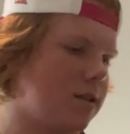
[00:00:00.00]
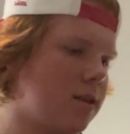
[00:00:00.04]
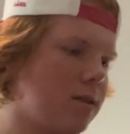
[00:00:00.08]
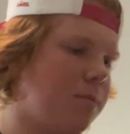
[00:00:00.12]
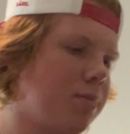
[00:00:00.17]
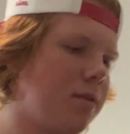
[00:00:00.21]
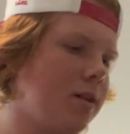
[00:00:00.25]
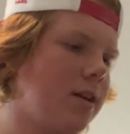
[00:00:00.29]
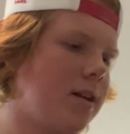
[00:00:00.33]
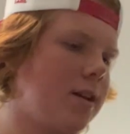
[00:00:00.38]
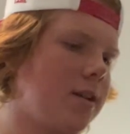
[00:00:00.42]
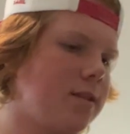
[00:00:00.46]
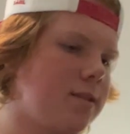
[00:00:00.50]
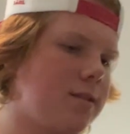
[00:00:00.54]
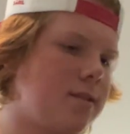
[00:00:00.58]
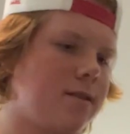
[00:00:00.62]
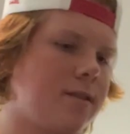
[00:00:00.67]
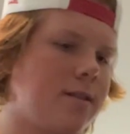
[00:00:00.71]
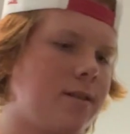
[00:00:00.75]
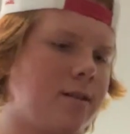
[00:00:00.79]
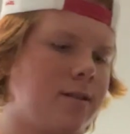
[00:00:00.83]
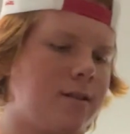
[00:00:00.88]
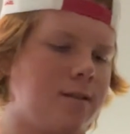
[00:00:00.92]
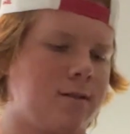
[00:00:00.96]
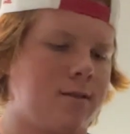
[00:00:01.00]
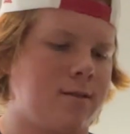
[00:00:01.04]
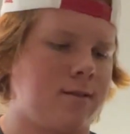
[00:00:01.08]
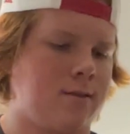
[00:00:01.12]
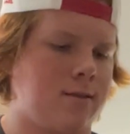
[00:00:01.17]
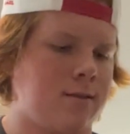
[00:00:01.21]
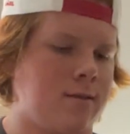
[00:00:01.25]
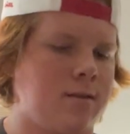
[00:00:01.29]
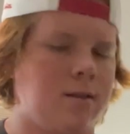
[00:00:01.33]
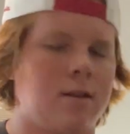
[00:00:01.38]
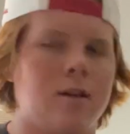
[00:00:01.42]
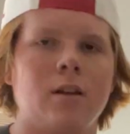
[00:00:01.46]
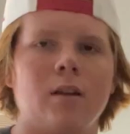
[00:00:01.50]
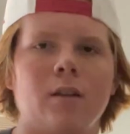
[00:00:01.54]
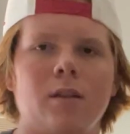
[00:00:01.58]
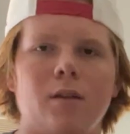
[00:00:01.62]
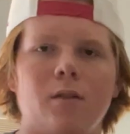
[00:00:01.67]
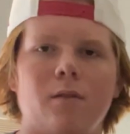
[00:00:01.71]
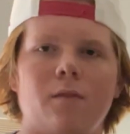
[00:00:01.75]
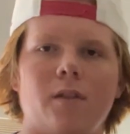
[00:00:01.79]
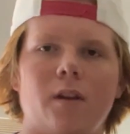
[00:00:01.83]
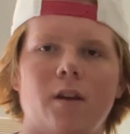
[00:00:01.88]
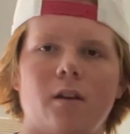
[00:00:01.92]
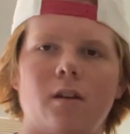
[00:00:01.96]
the plants.
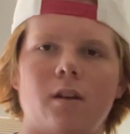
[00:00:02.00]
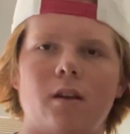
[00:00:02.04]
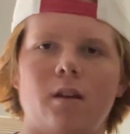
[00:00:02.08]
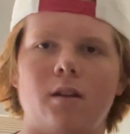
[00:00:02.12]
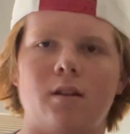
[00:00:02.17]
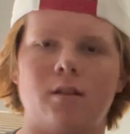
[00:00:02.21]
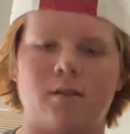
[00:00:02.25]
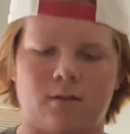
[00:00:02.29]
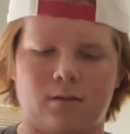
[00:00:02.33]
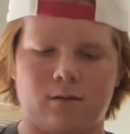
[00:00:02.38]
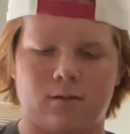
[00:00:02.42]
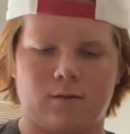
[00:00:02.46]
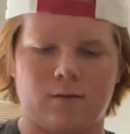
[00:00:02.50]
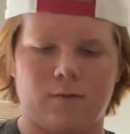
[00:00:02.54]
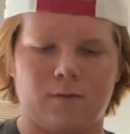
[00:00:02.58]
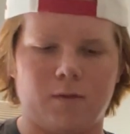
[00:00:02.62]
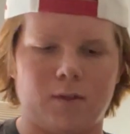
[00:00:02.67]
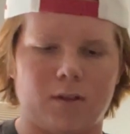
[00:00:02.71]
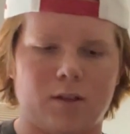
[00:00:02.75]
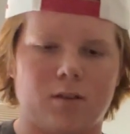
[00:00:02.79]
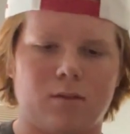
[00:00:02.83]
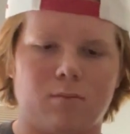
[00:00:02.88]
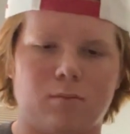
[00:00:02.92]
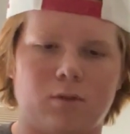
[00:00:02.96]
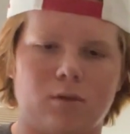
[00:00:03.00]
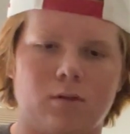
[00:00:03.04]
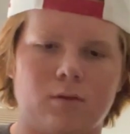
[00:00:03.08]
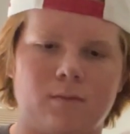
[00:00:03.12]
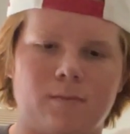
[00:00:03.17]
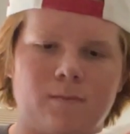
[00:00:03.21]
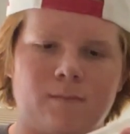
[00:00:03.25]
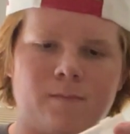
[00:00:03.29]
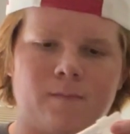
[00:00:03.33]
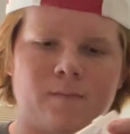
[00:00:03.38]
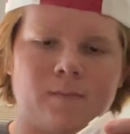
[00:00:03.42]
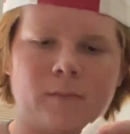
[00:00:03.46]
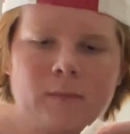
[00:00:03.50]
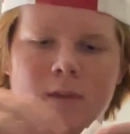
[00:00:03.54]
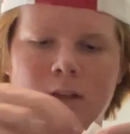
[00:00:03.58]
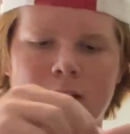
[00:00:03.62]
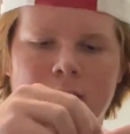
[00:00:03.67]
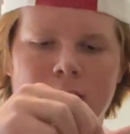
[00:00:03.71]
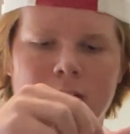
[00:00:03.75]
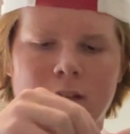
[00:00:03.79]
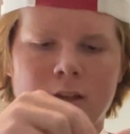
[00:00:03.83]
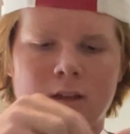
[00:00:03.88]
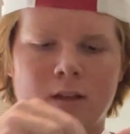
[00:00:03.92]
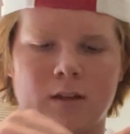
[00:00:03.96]
They're very visible.
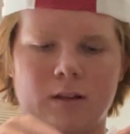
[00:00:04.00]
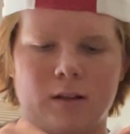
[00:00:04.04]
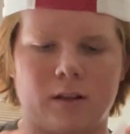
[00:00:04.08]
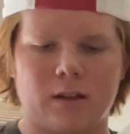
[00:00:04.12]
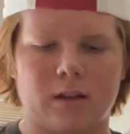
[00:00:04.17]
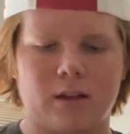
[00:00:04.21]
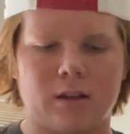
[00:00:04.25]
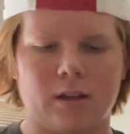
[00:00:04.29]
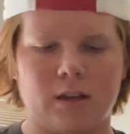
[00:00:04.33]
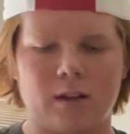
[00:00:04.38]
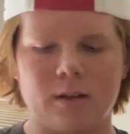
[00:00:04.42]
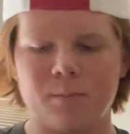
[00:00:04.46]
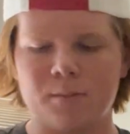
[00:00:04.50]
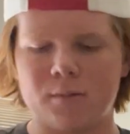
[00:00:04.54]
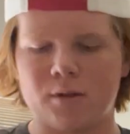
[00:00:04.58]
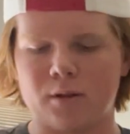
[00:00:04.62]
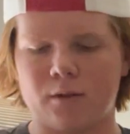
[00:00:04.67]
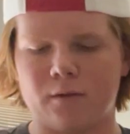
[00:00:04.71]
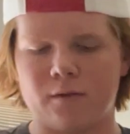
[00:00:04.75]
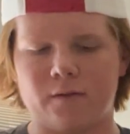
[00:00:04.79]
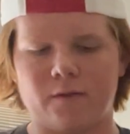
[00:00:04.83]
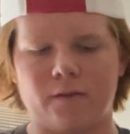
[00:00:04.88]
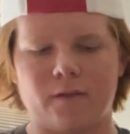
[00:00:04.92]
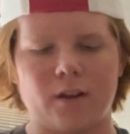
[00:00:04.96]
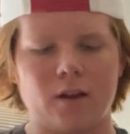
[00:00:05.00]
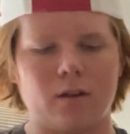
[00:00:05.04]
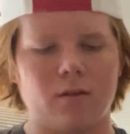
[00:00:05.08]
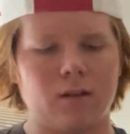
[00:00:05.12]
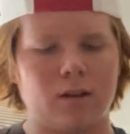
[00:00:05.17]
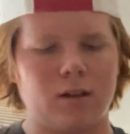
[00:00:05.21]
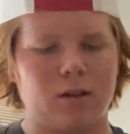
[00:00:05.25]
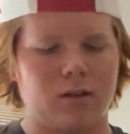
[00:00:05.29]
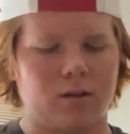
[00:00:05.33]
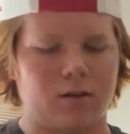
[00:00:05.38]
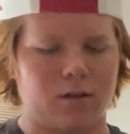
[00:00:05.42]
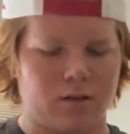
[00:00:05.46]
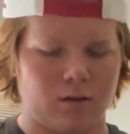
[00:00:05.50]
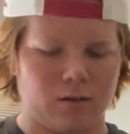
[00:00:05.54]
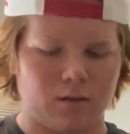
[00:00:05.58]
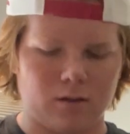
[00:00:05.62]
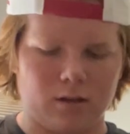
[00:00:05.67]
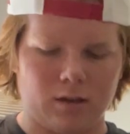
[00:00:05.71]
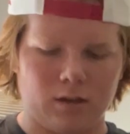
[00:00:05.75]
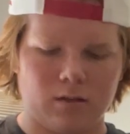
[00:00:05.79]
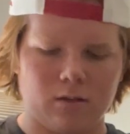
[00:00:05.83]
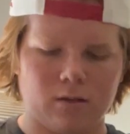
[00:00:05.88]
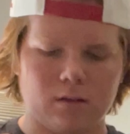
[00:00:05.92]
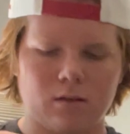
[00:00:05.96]
The cups are very
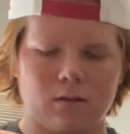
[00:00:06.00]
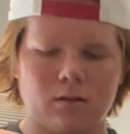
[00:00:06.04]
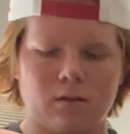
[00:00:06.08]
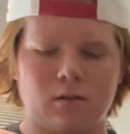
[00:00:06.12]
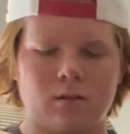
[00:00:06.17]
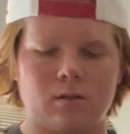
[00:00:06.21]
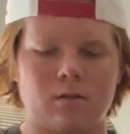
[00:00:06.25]
dirty, though.